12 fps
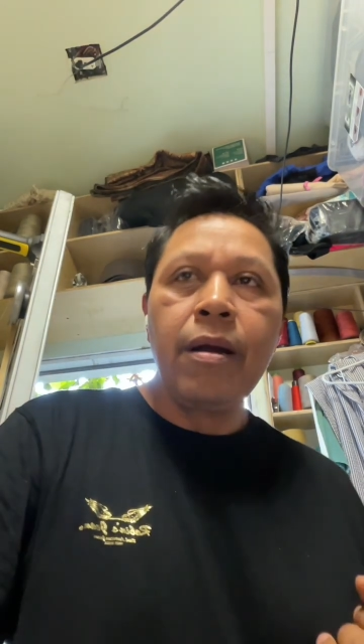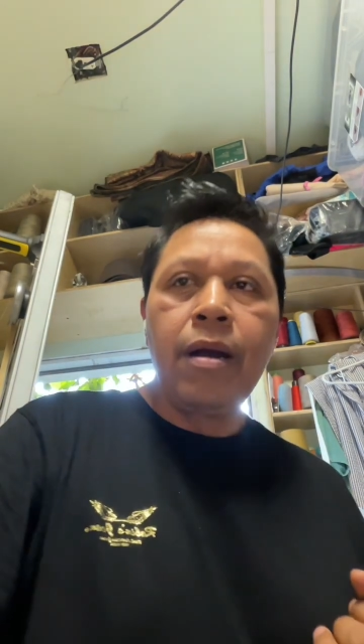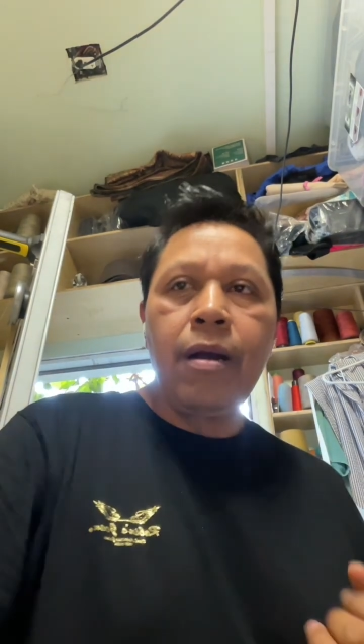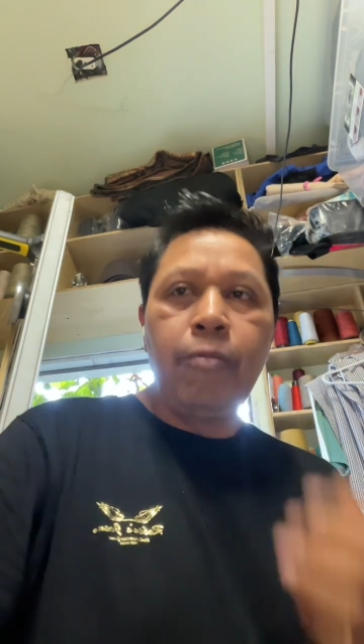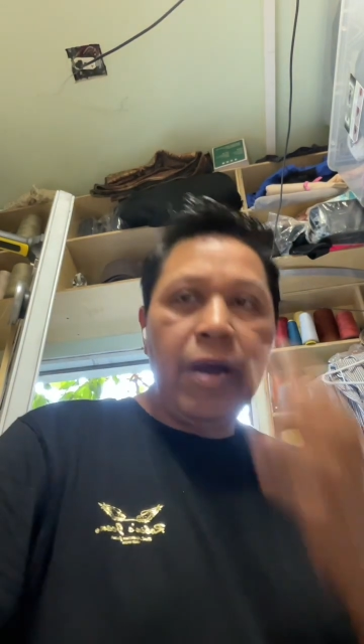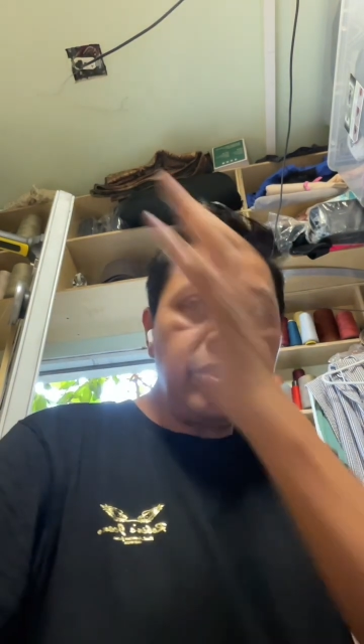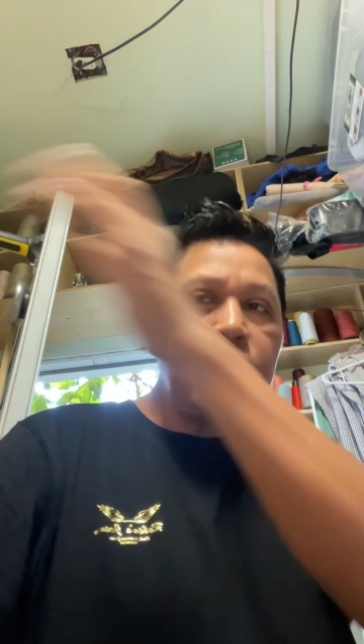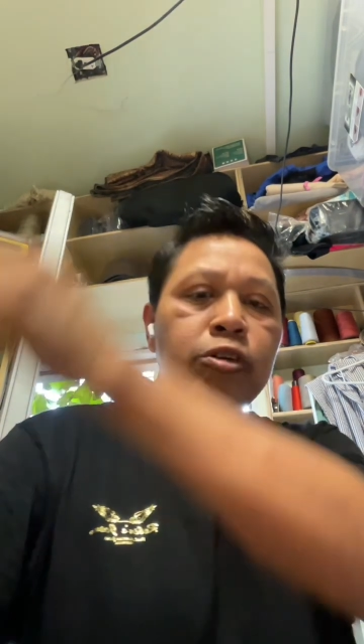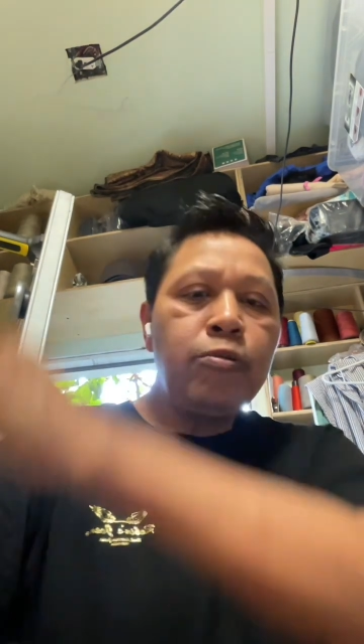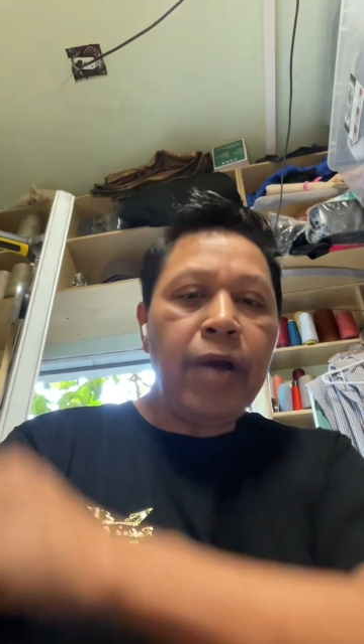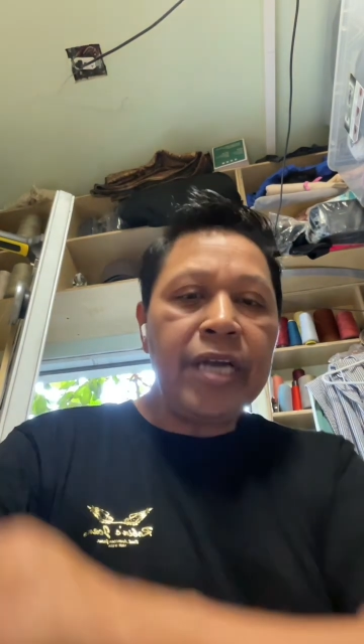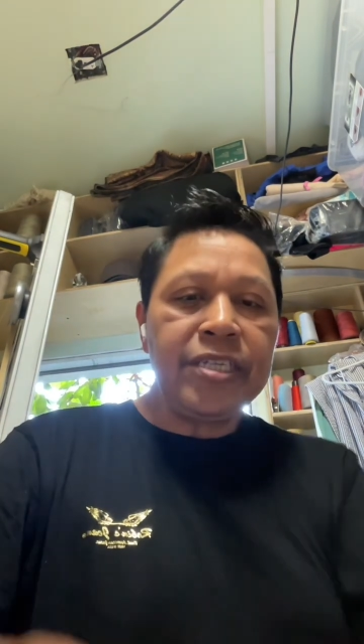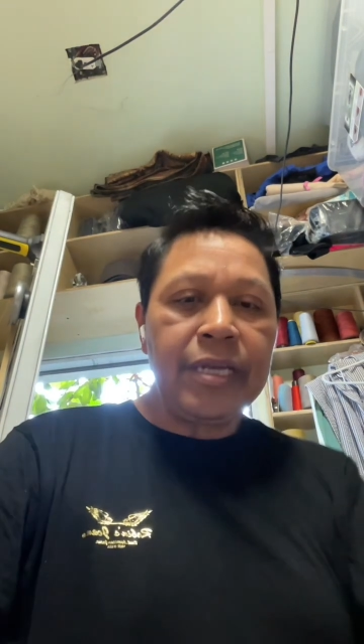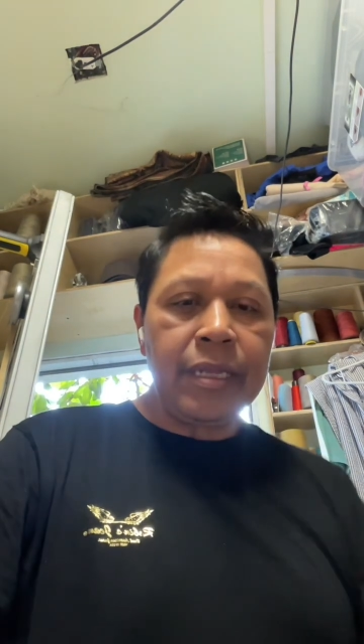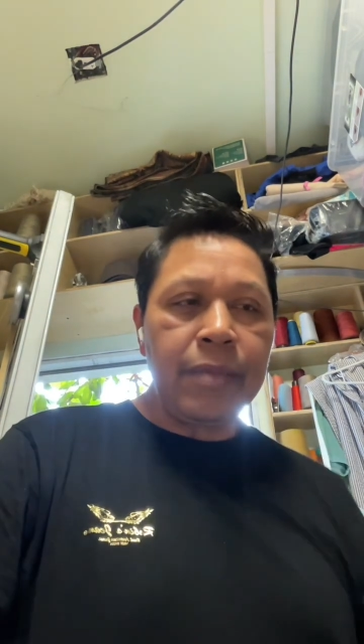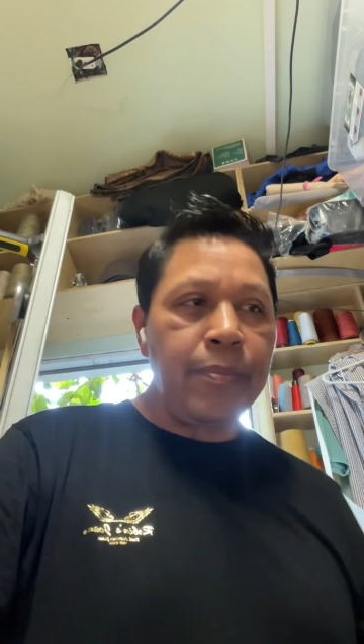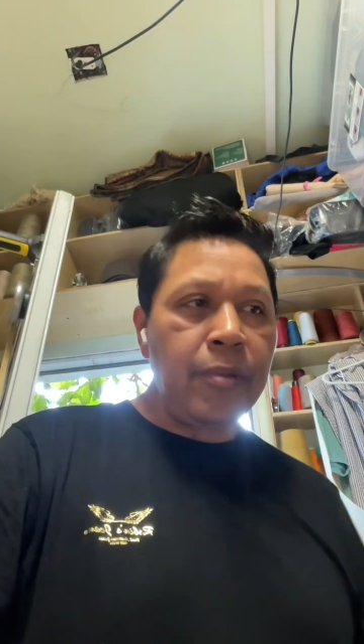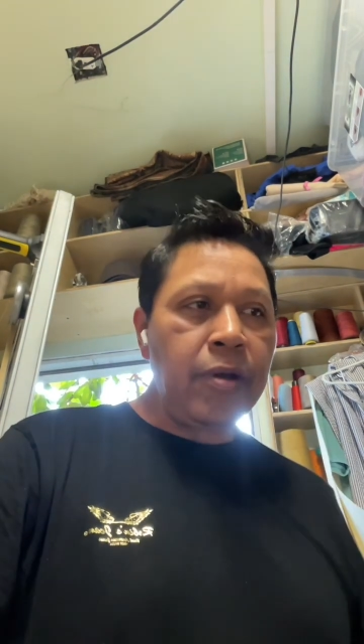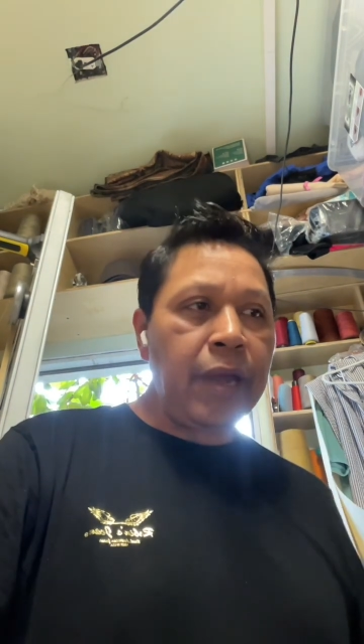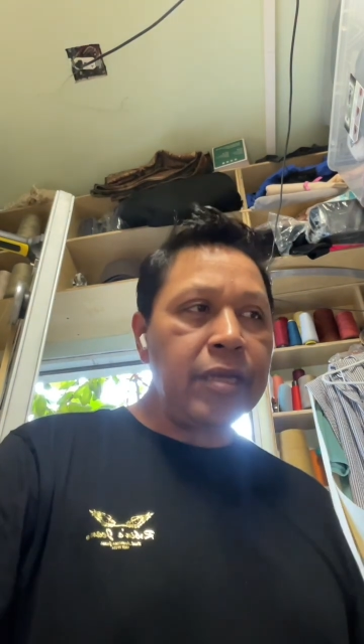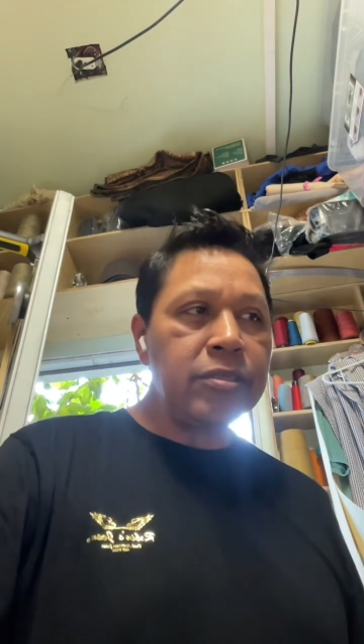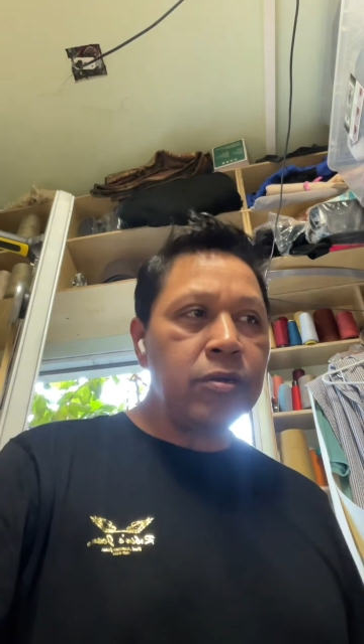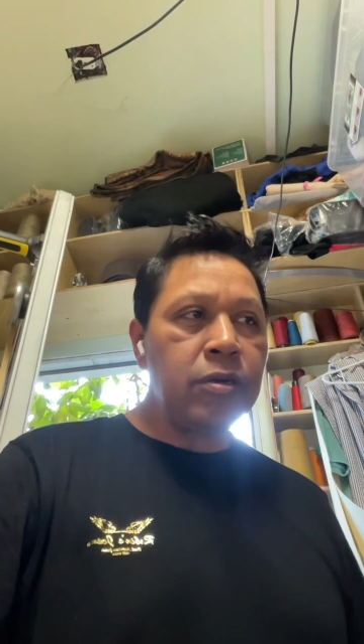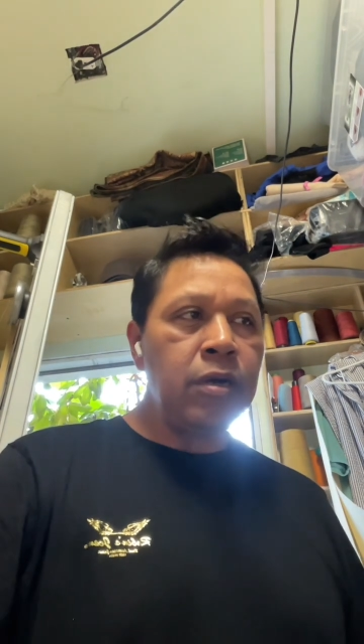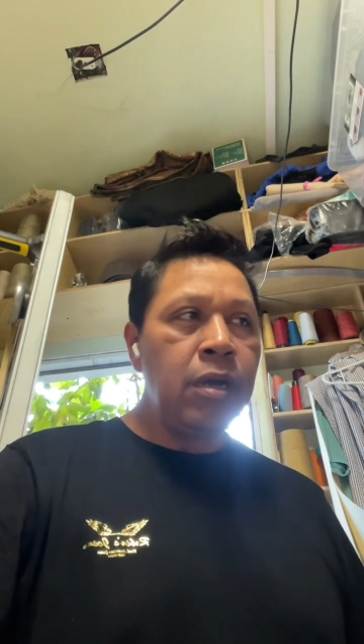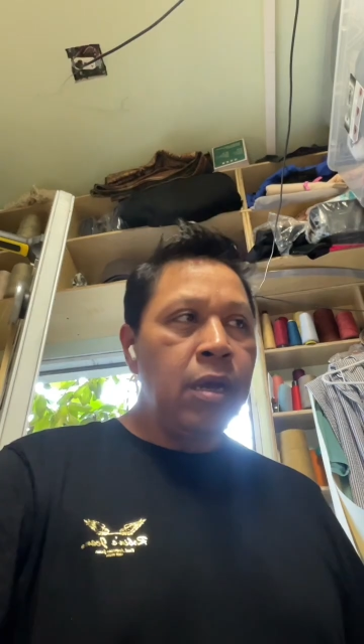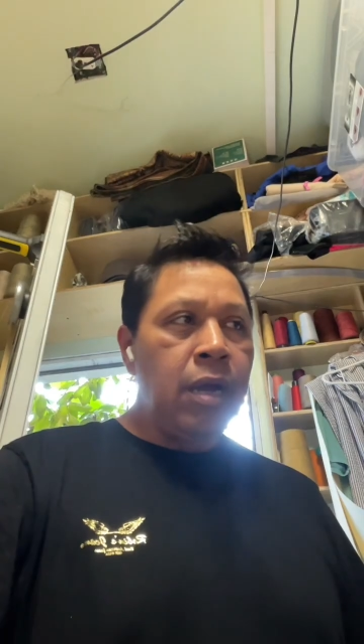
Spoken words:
once you wash it. Okay, so